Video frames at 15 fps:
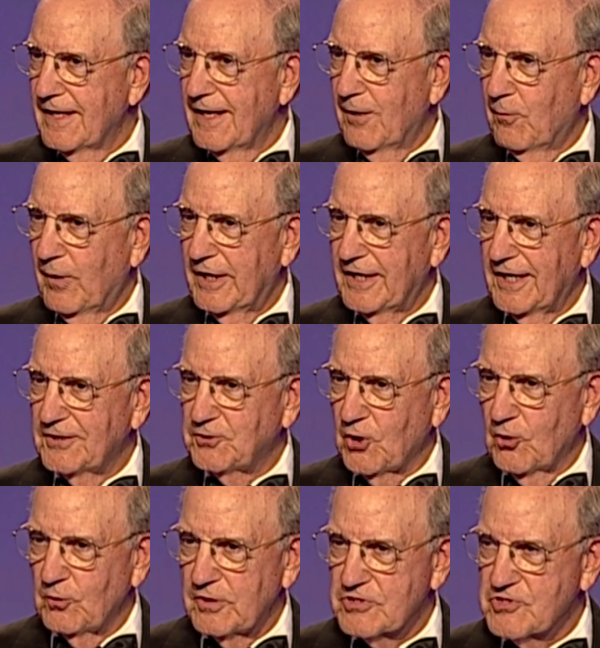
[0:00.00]
When I
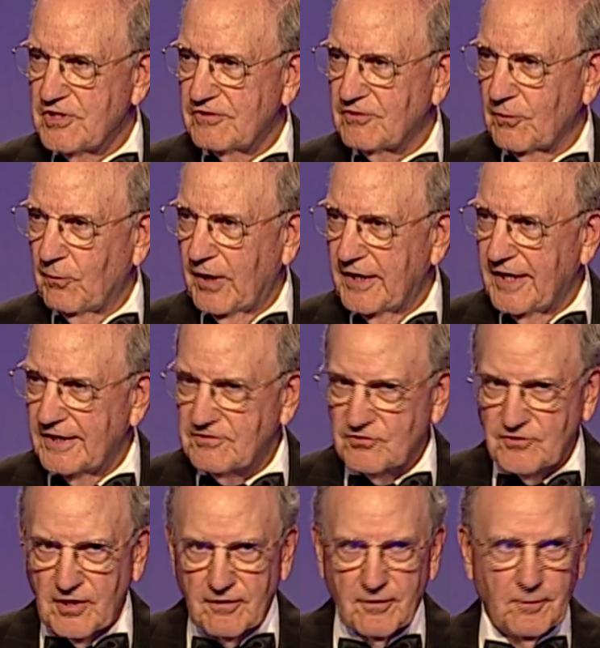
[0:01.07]
told her, she said, "Well, that's
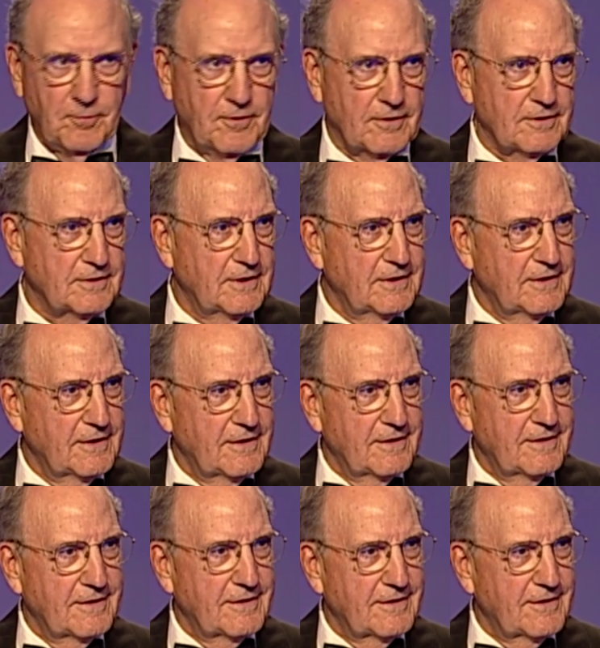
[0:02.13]
terrible."
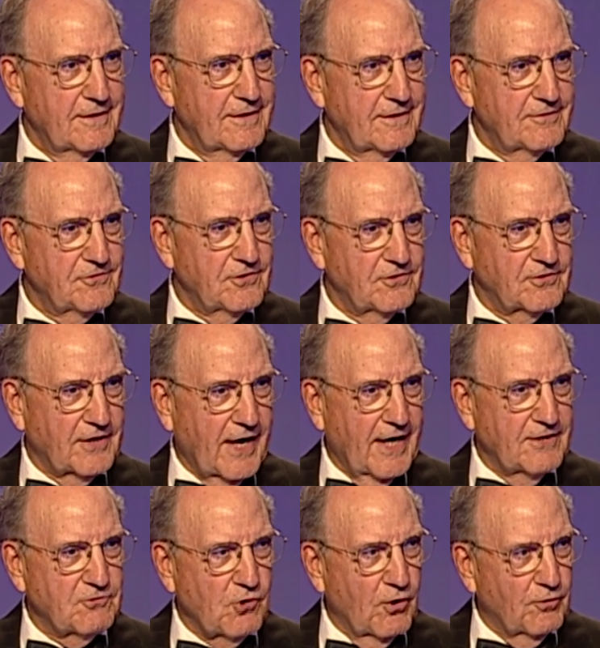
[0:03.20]
She said, "I
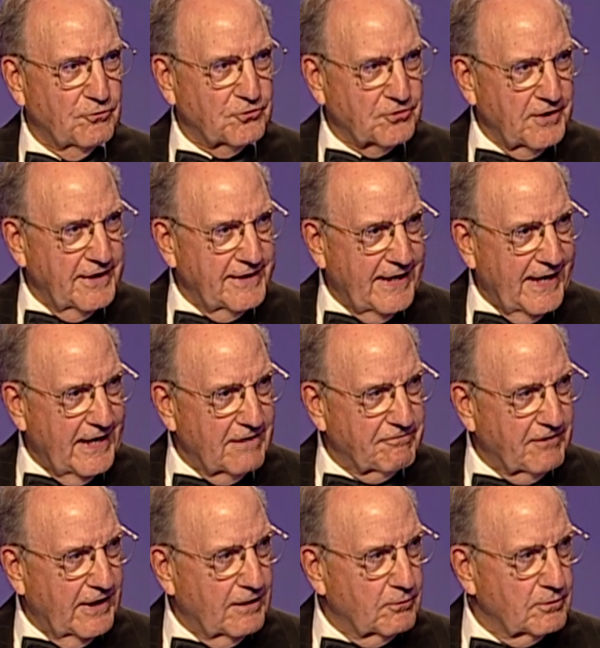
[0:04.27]
drove 3.5
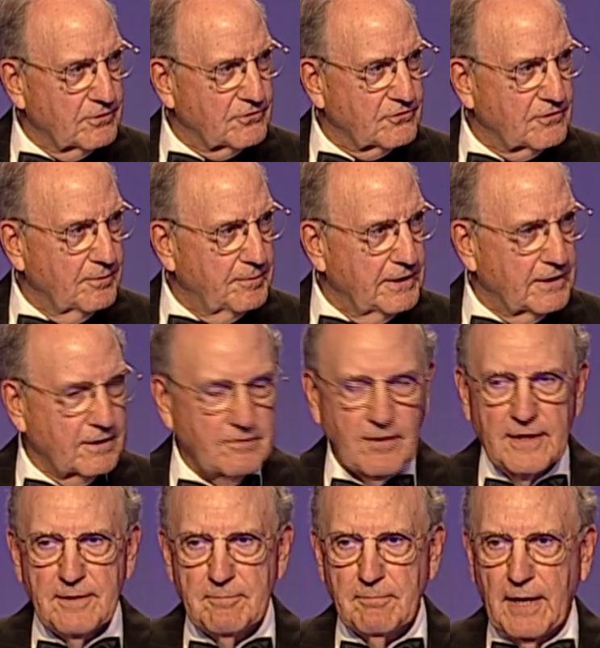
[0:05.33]
hours to meet a
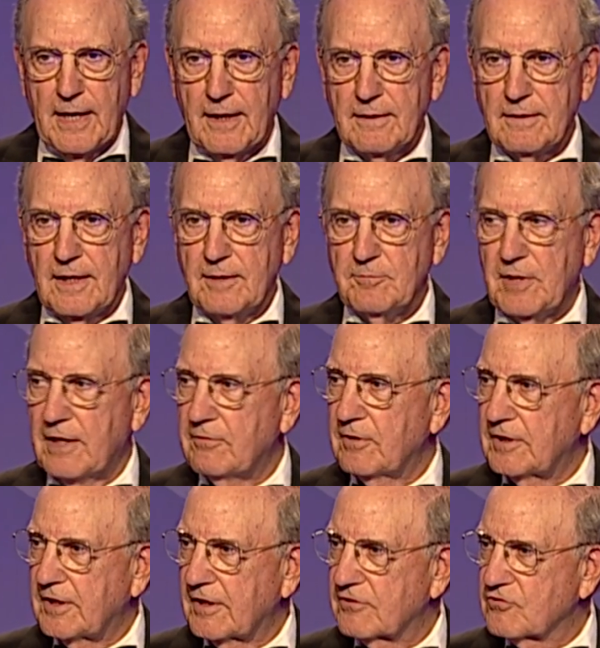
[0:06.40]
great man named Henry
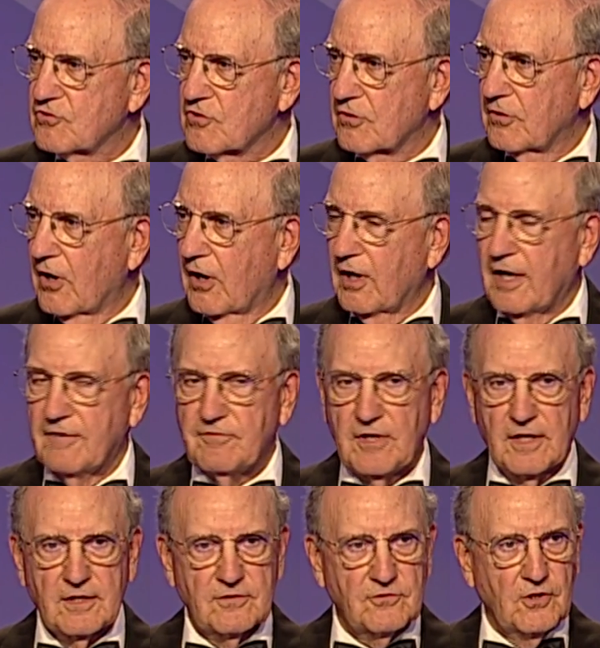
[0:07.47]
Kissinger, and all I've
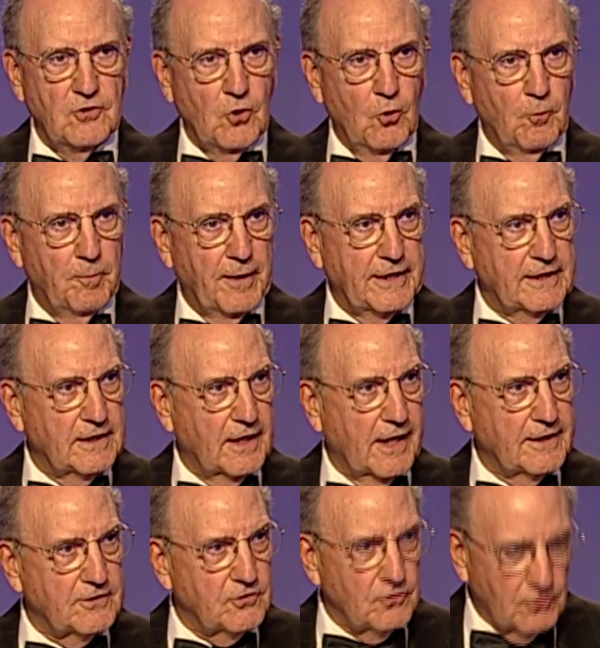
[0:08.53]
got is a nobody
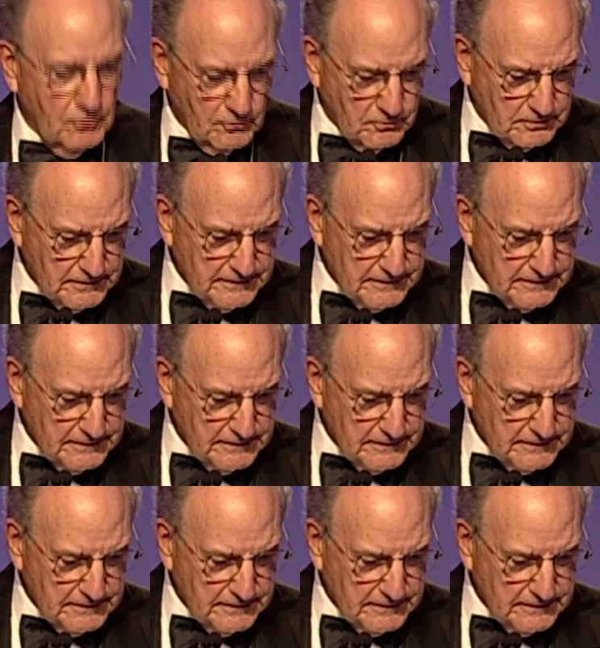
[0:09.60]
like you."